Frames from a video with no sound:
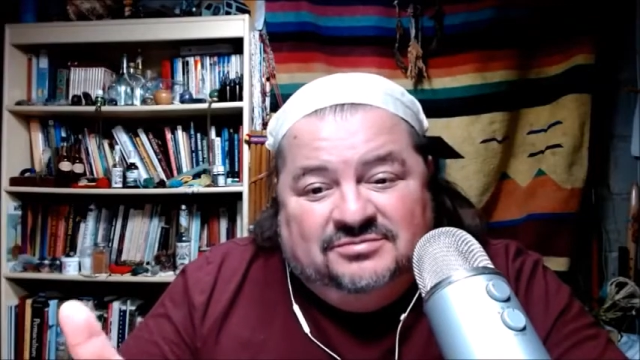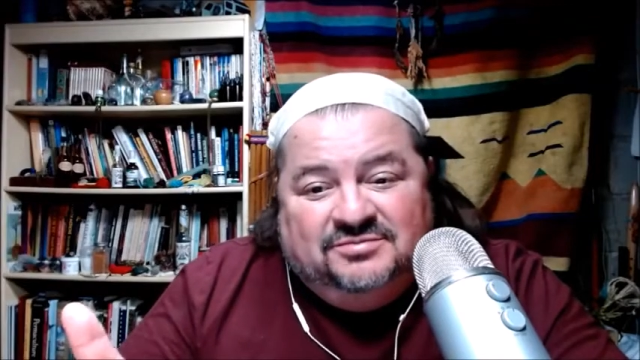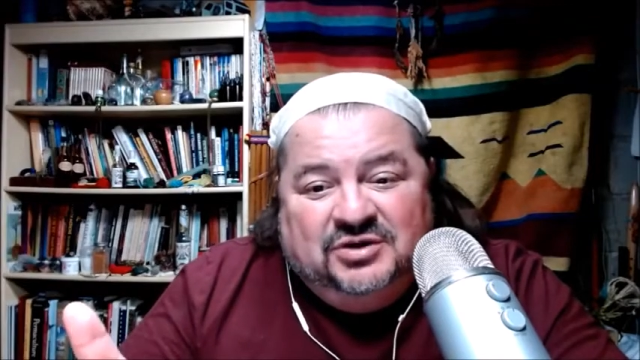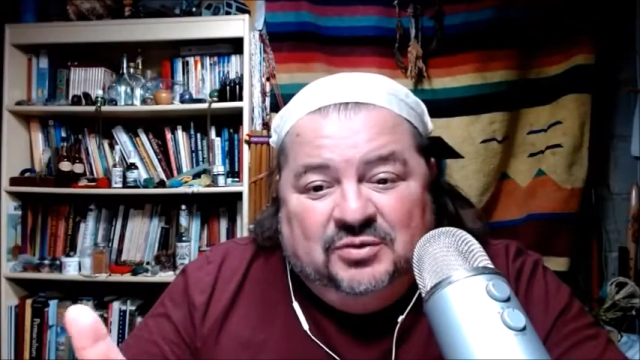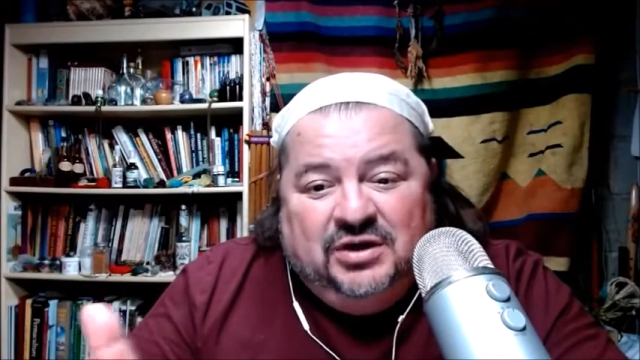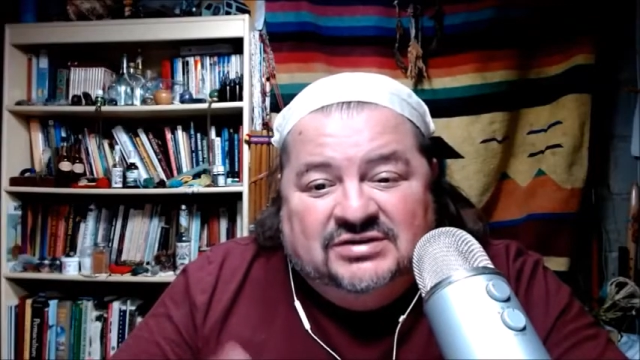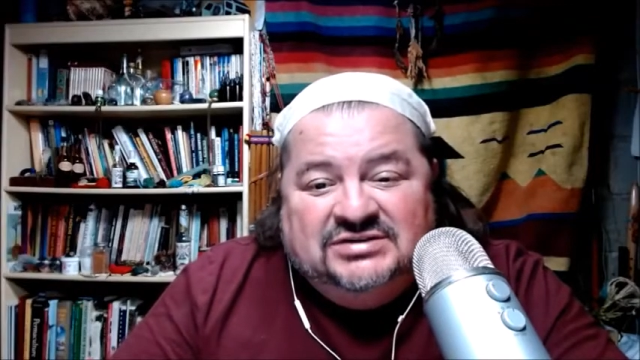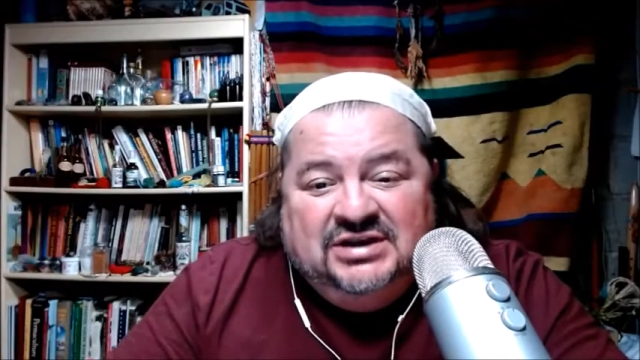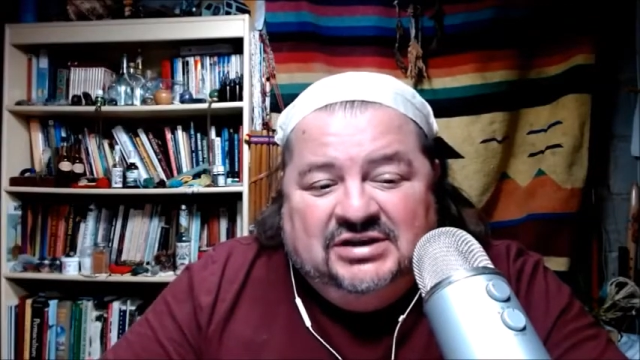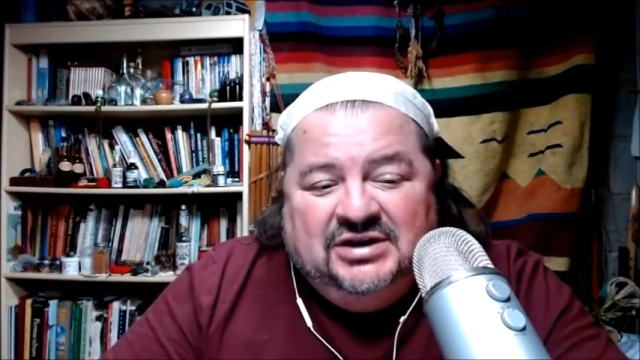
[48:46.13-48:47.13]
Be well,
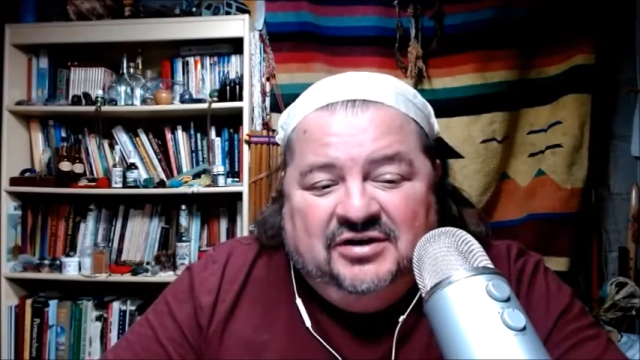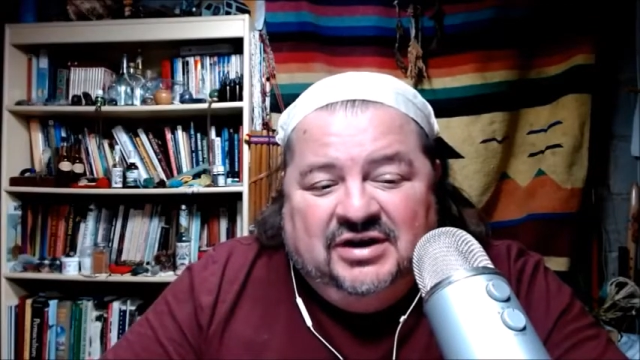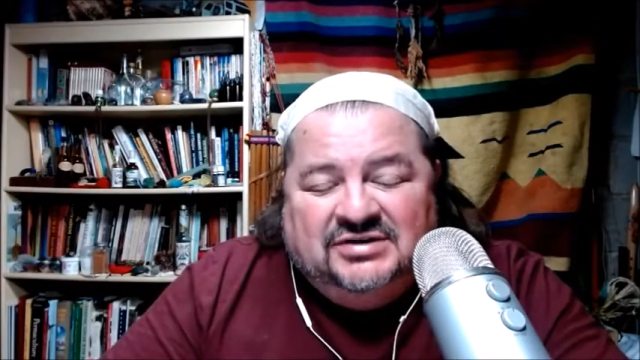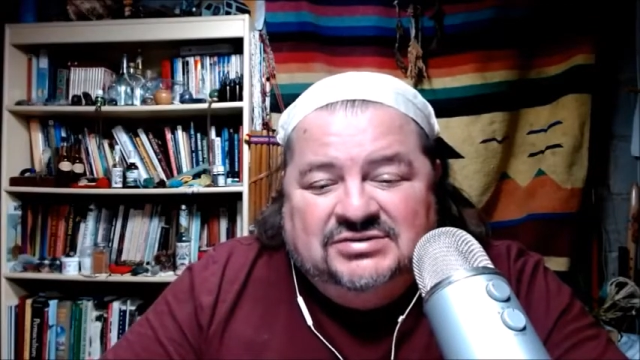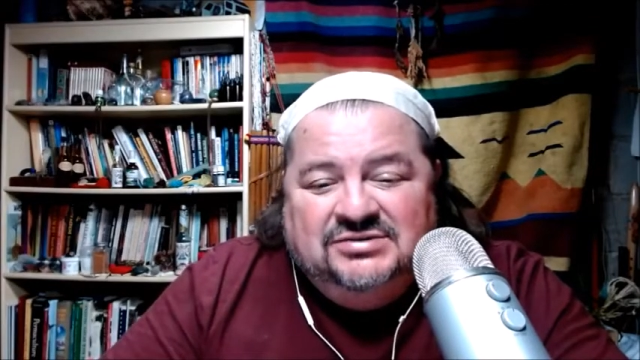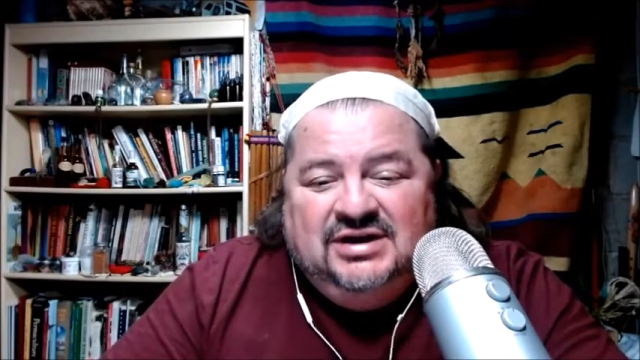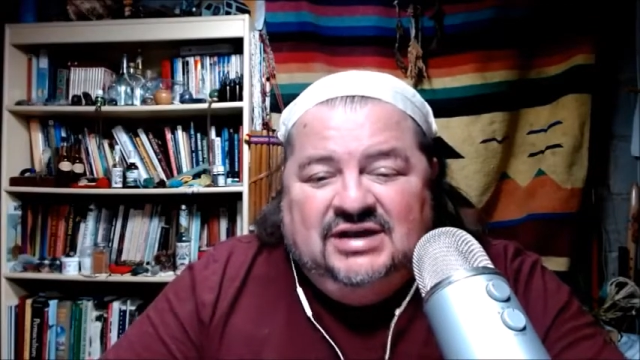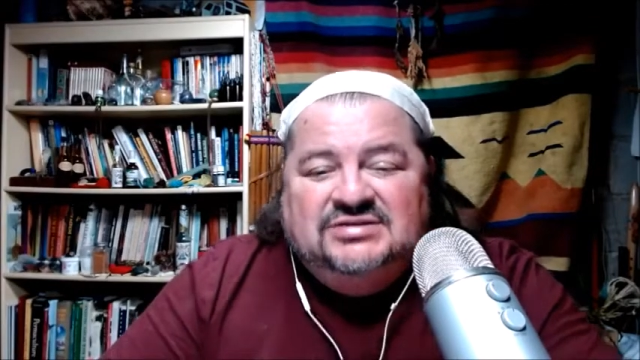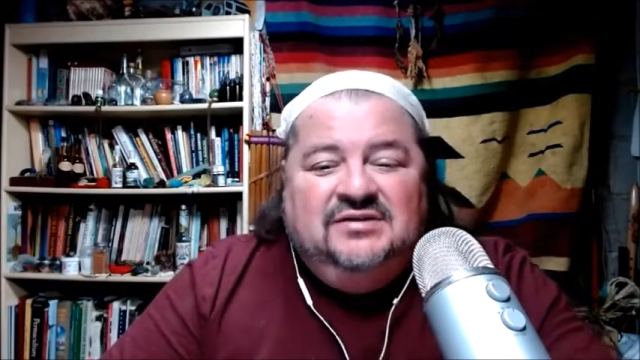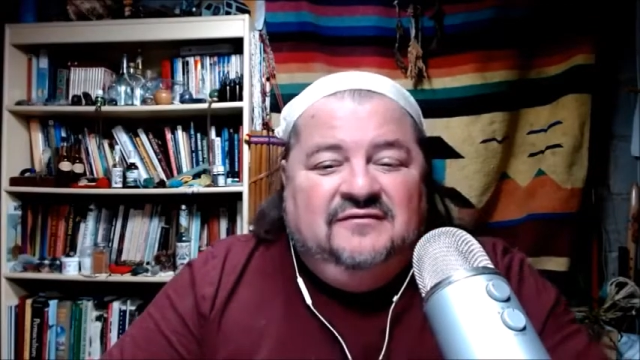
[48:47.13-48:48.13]
take care, and I'll see you
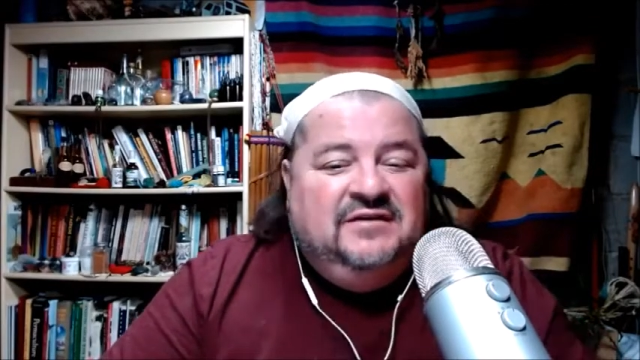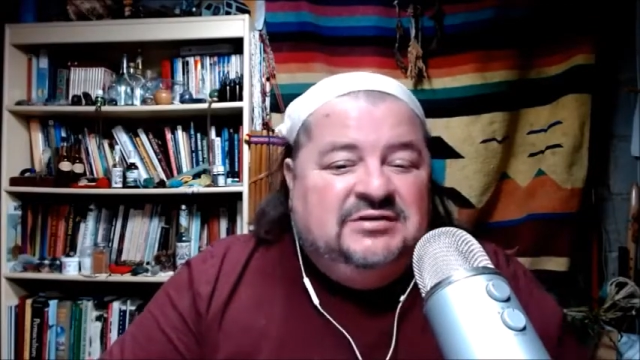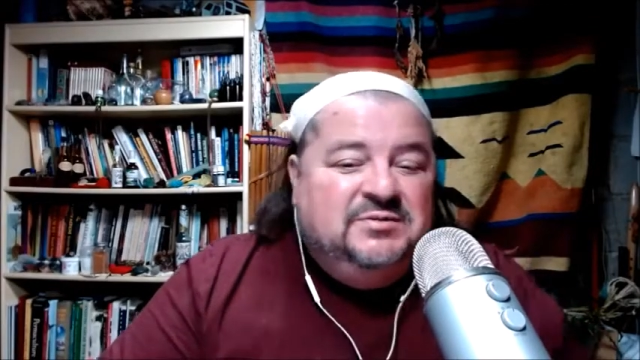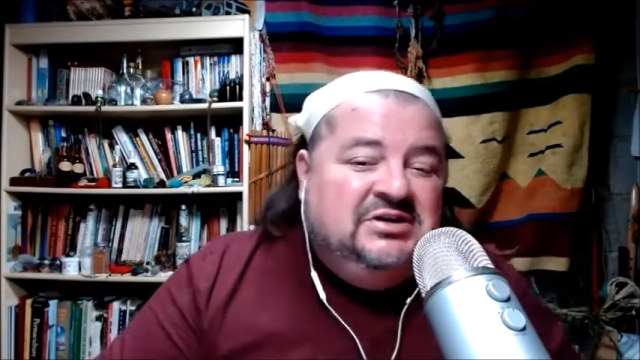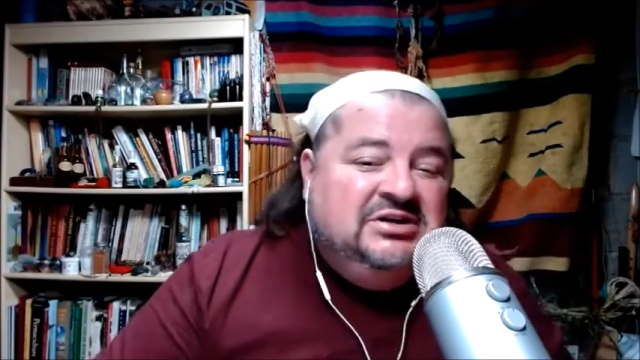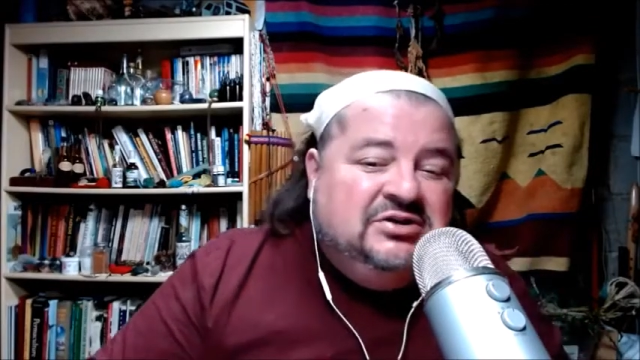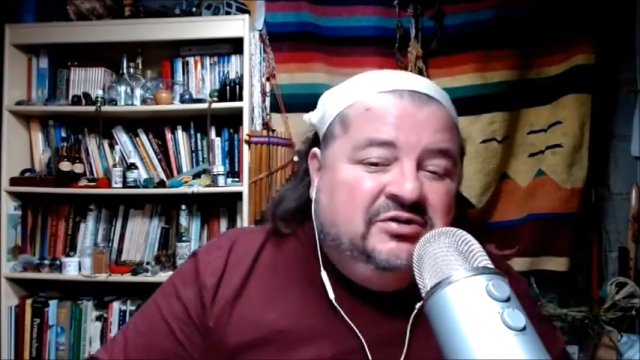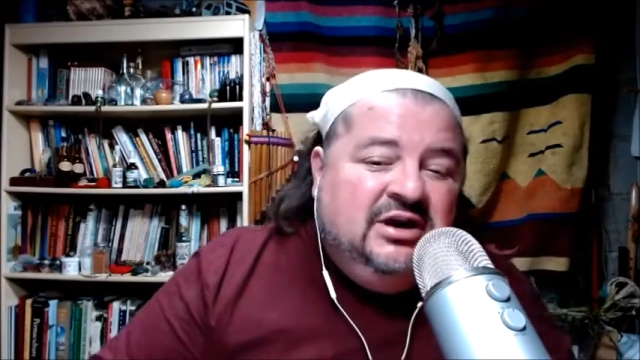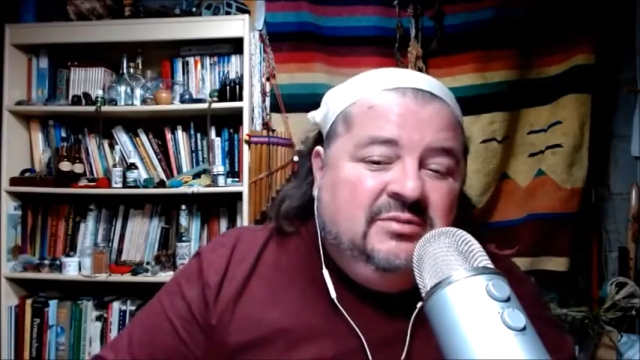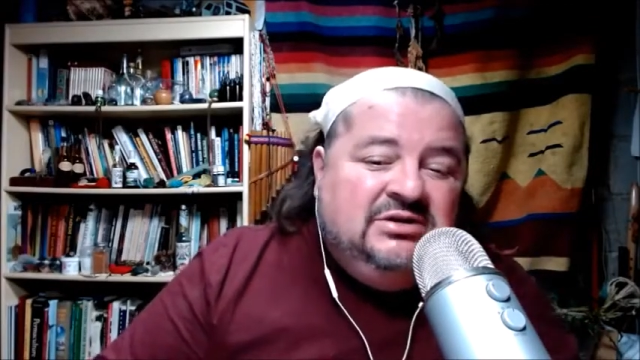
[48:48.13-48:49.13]
guys on Facebook,
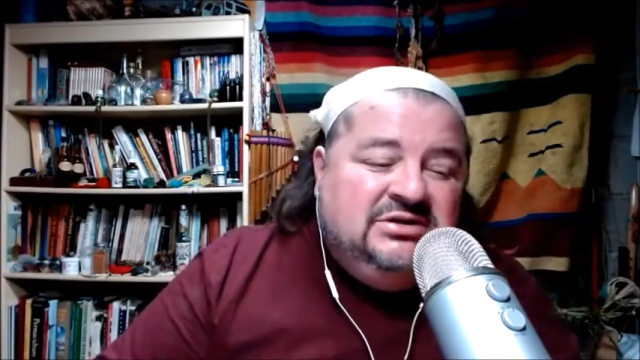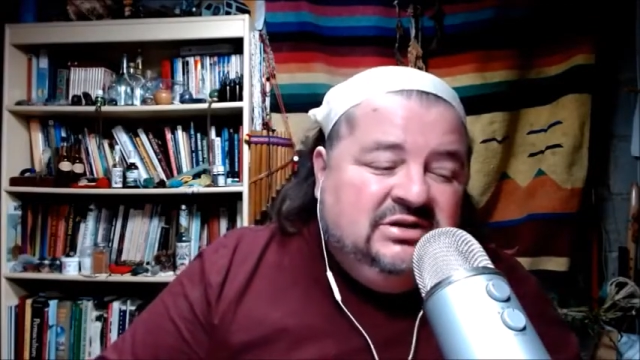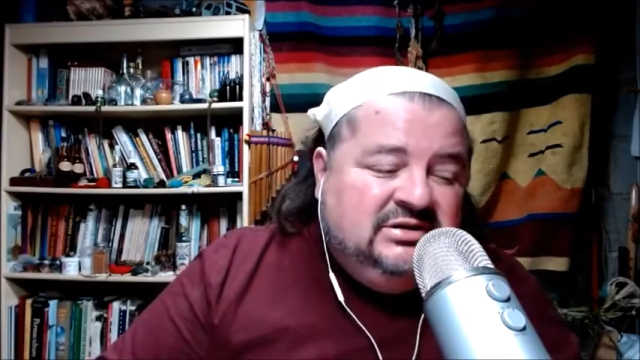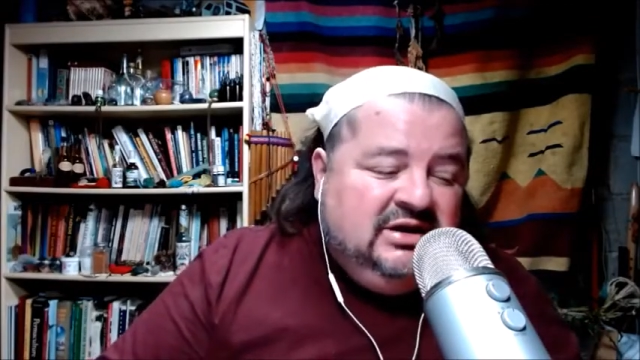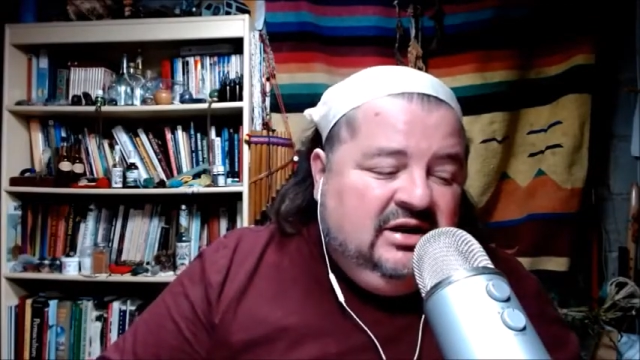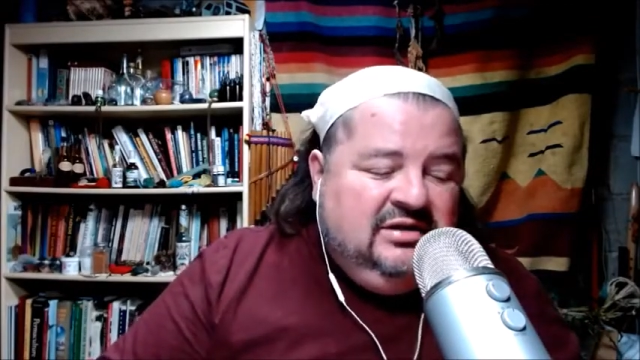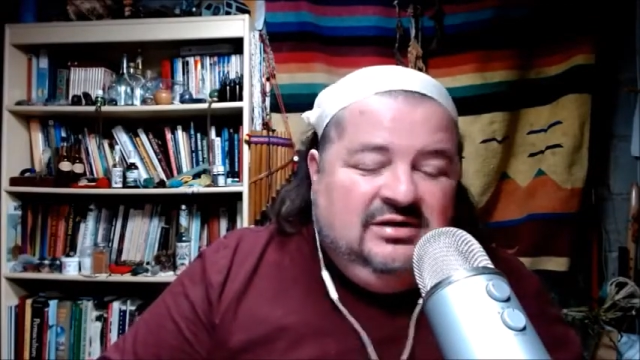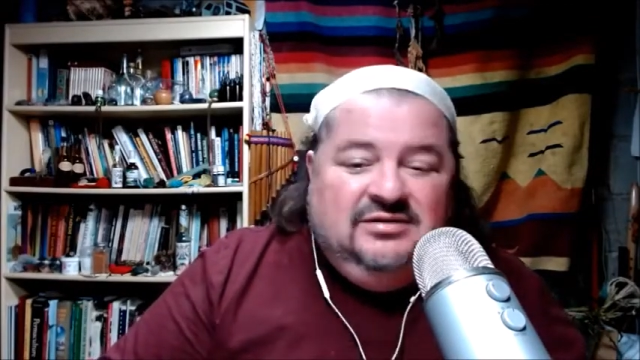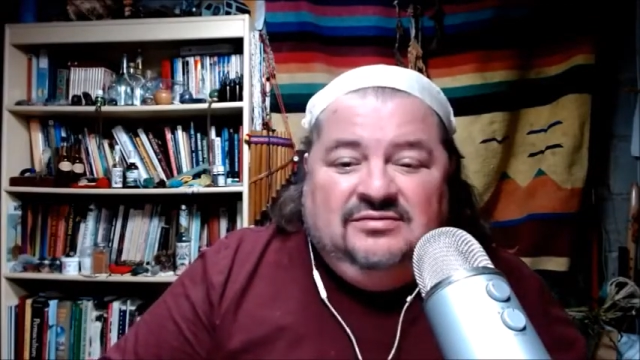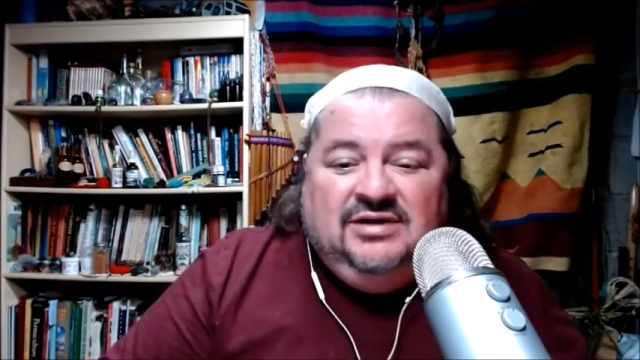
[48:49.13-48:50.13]
Instagram, and TikTok,
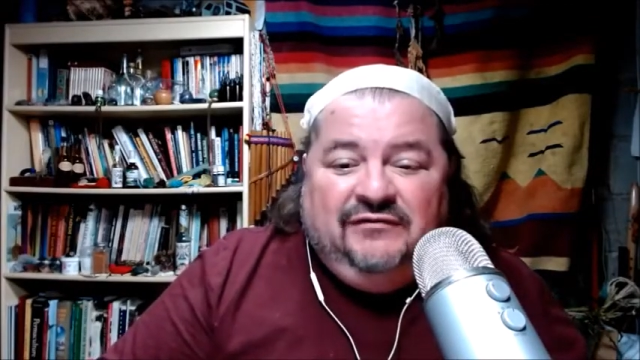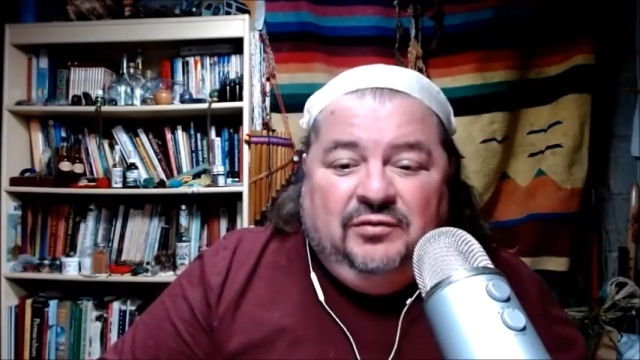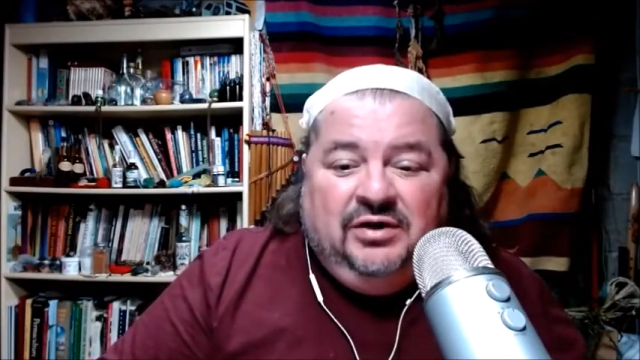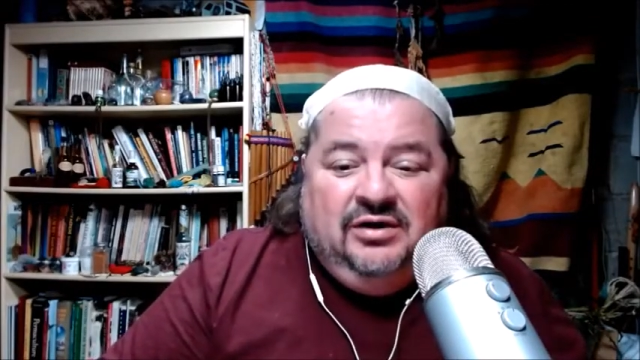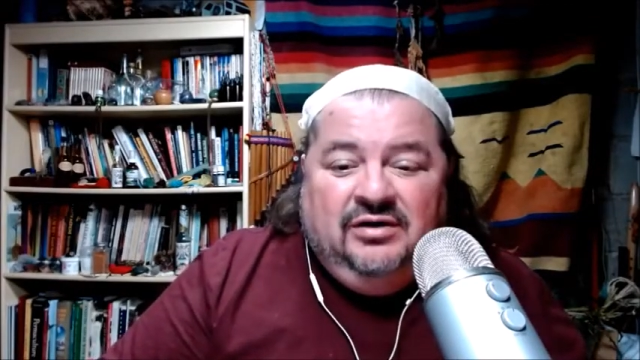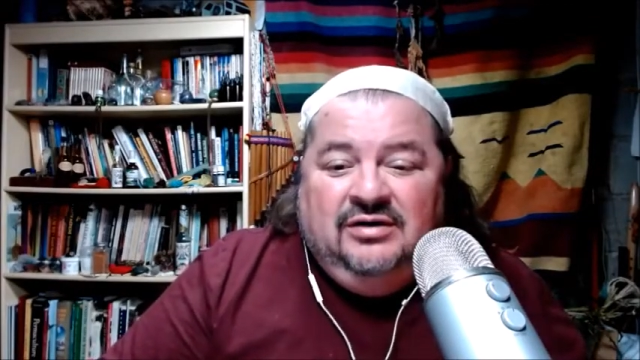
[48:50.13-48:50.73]
and everywhere